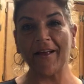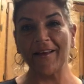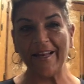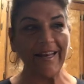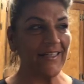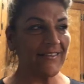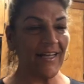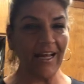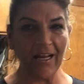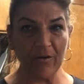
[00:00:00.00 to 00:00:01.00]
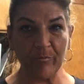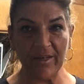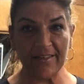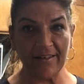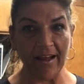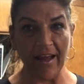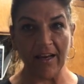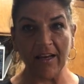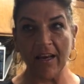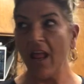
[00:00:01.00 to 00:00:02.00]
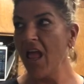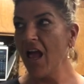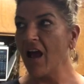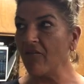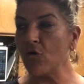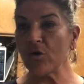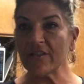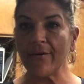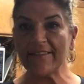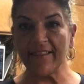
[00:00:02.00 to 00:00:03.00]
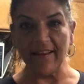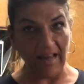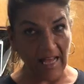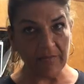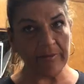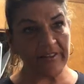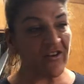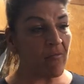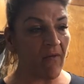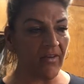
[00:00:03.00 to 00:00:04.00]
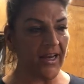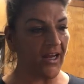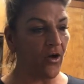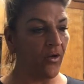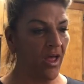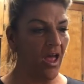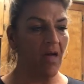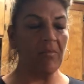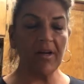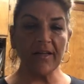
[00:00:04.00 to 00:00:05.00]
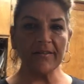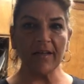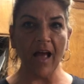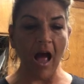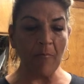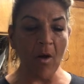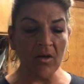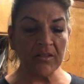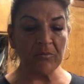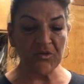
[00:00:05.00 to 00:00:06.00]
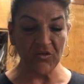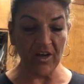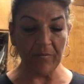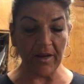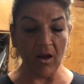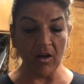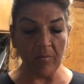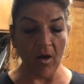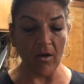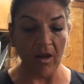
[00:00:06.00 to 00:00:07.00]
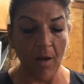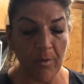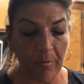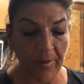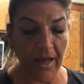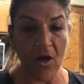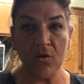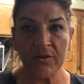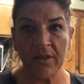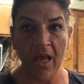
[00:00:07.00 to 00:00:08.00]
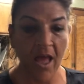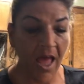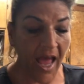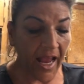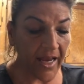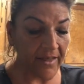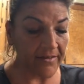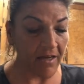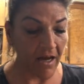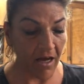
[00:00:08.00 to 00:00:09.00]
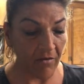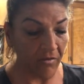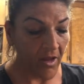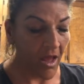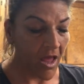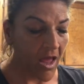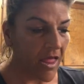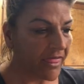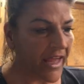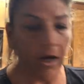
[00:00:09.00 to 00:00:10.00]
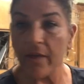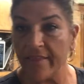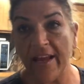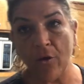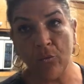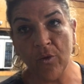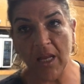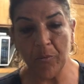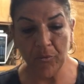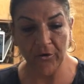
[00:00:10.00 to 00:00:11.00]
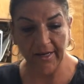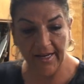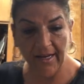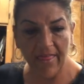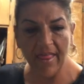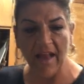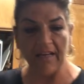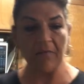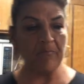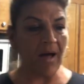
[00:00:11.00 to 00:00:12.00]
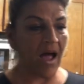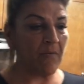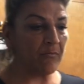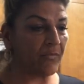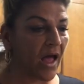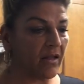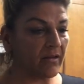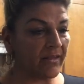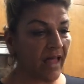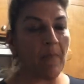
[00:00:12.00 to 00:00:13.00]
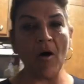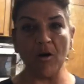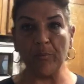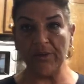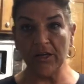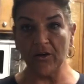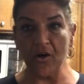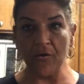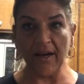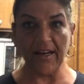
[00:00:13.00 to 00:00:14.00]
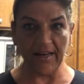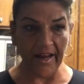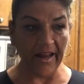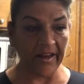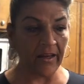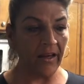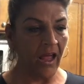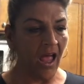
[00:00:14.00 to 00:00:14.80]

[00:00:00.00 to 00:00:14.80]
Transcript: a cleaning day and busy day, and of course I wait till the last minute to do my video because I bought some shrimp and I only bought a couple of pounds, and they are really pretty. I didn't buy them. I bought them peeled already and headed.